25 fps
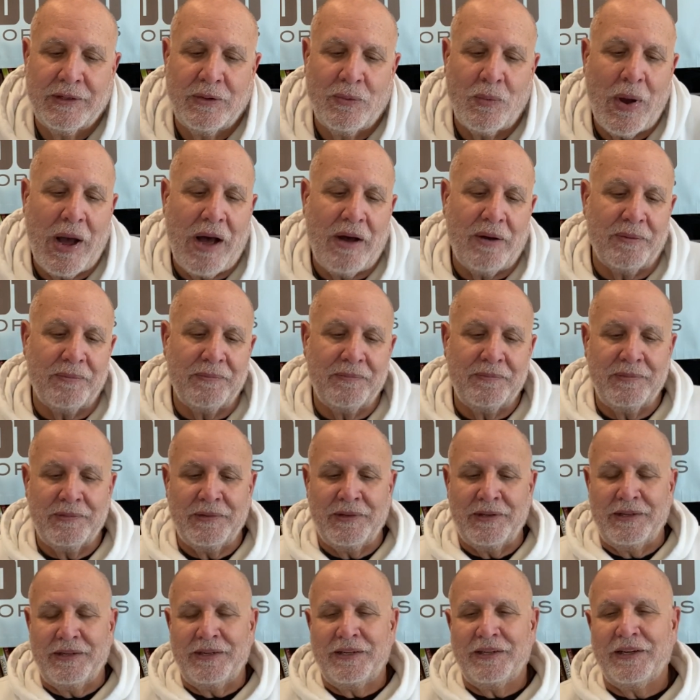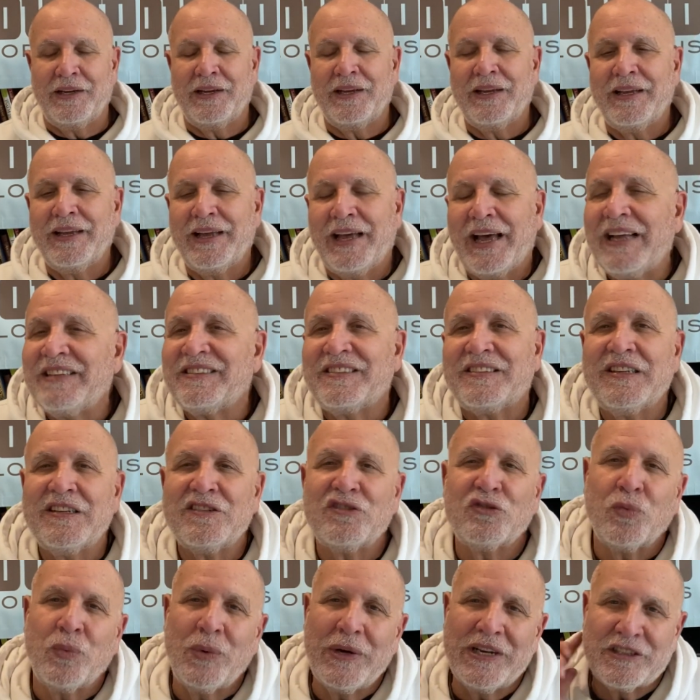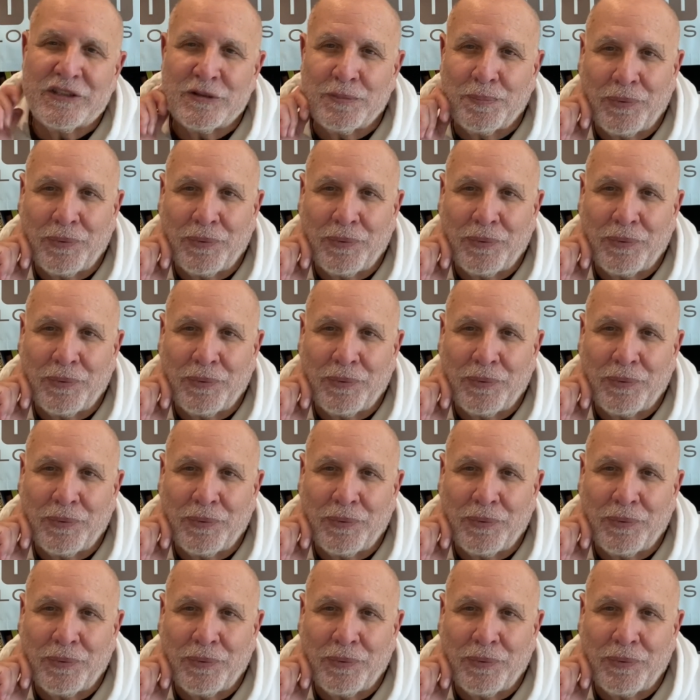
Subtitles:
Well, that's this week's